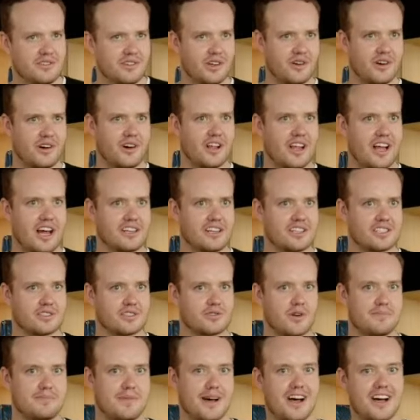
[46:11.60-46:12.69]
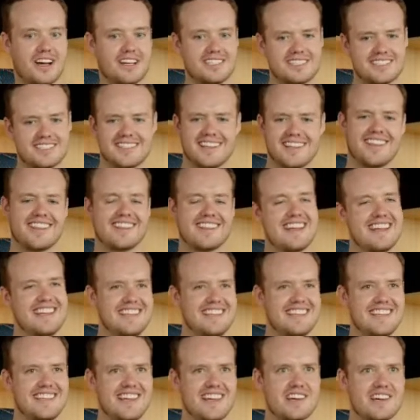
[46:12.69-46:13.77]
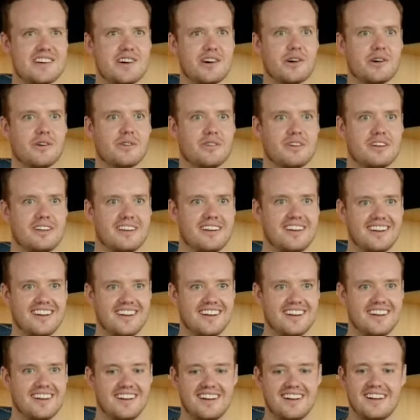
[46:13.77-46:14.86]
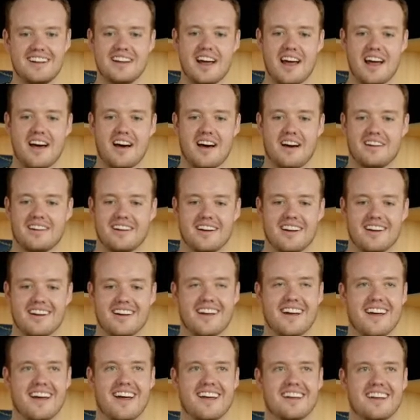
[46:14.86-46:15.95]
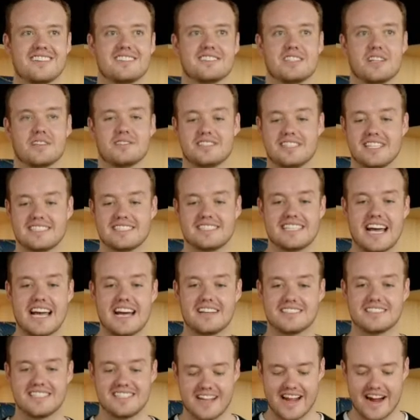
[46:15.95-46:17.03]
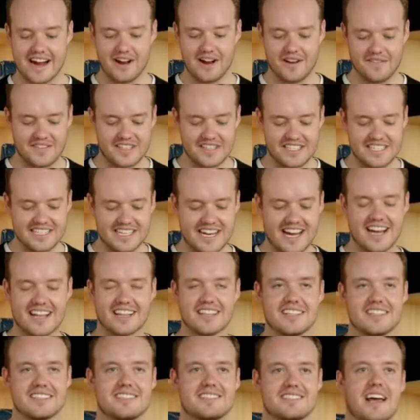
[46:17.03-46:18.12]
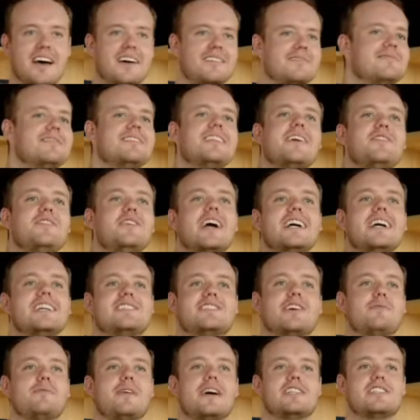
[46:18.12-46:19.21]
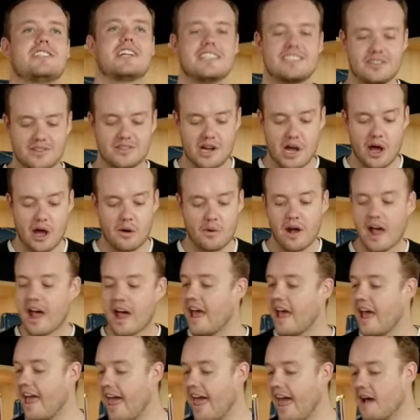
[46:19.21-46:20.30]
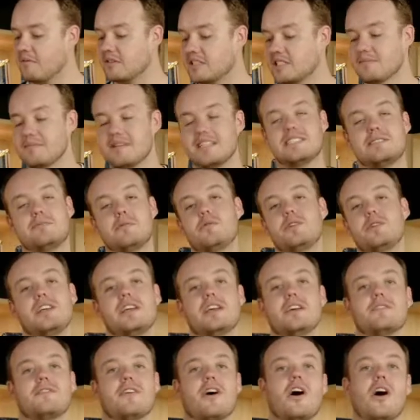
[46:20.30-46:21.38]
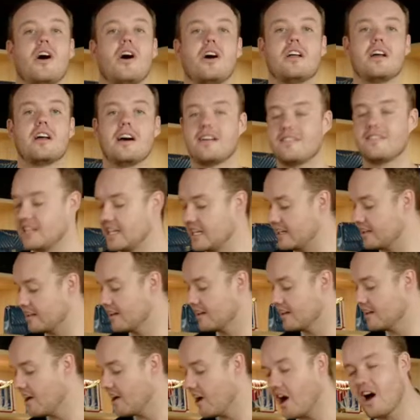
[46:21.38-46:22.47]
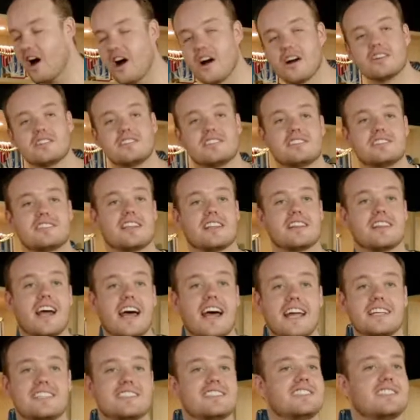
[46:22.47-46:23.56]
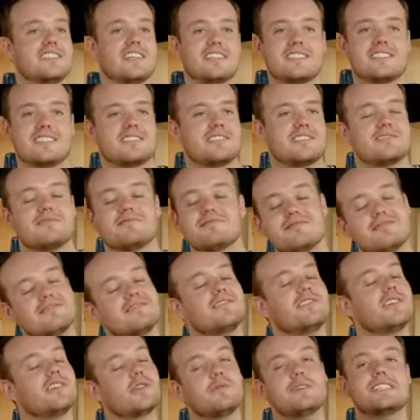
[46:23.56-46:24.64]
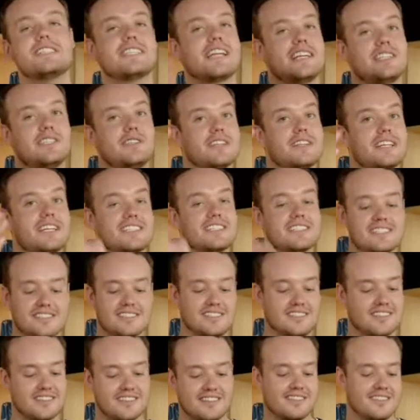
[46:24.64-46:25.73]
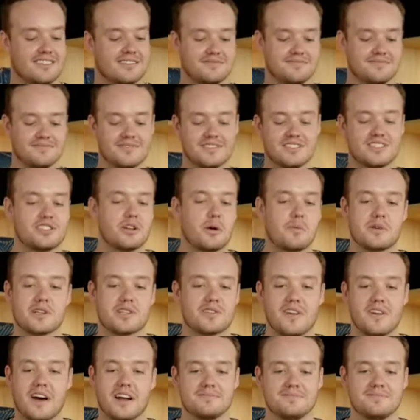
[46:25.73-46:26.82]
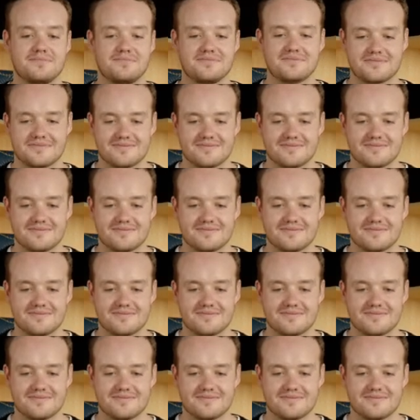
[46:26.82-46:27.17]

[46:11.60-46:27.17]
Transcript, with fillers: you, Yule underscore boss. Thank you. Oh, so $6,950. Love you guys so much. You guys don't know how much it means to me when you give all of the hearts, the likes, just, you're the reason I do this. So much fun.